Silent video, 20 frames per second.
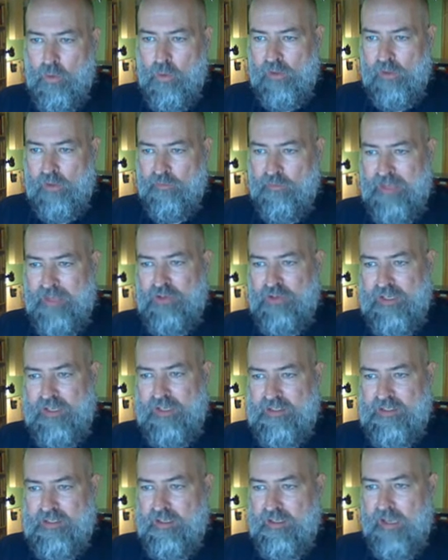
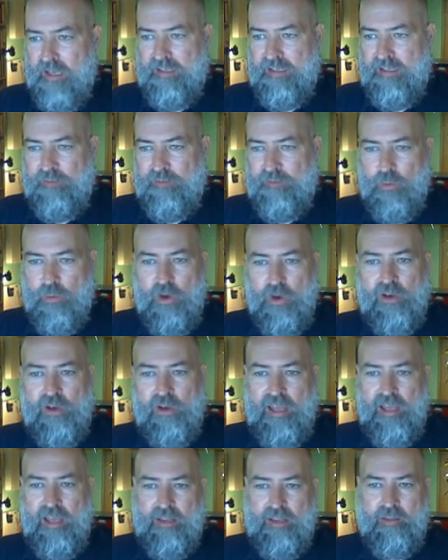metrics, and if you were an
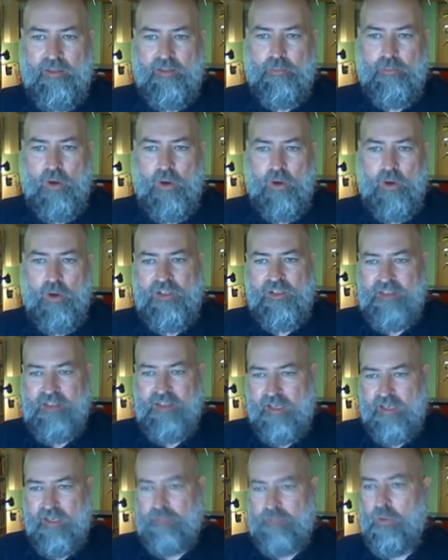anthropologist
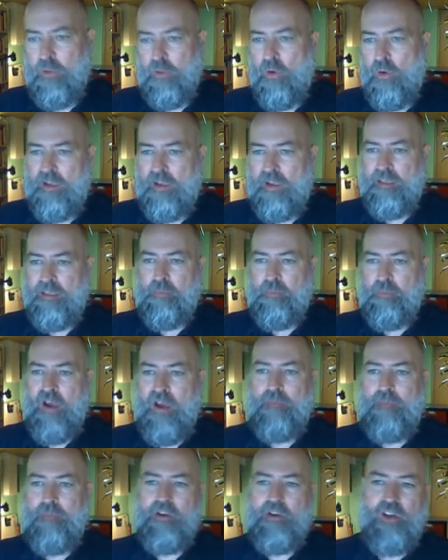exploring the
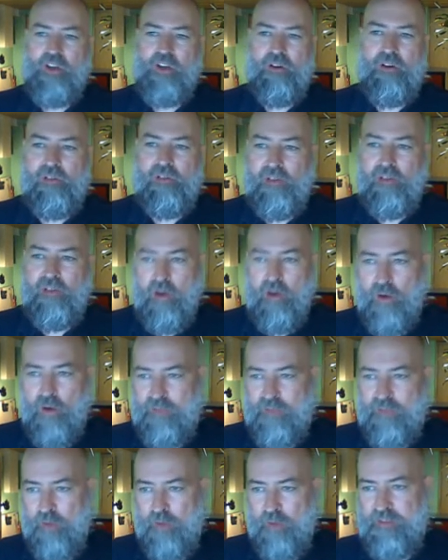primary jungle of the
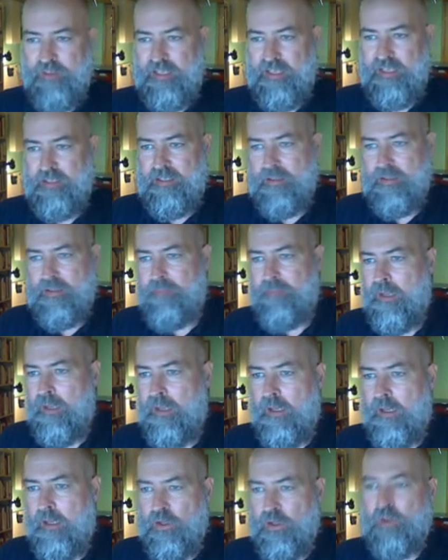offices,
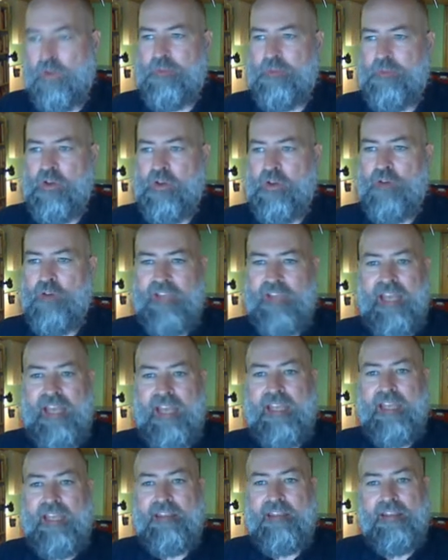you could observe a
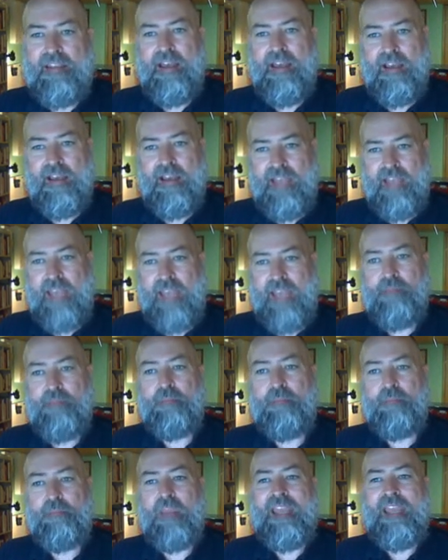delicate game
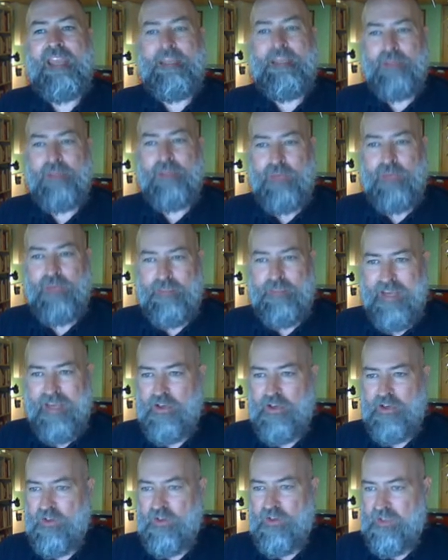played between
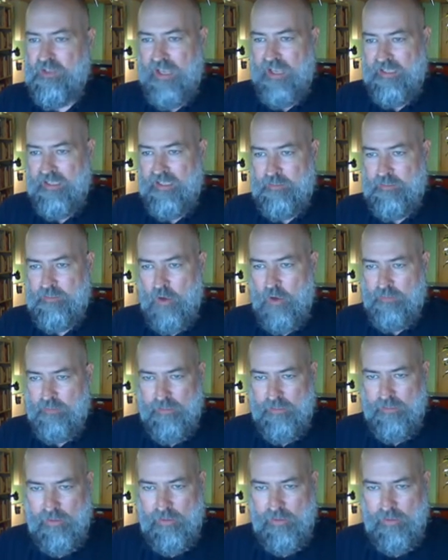managers and smart people.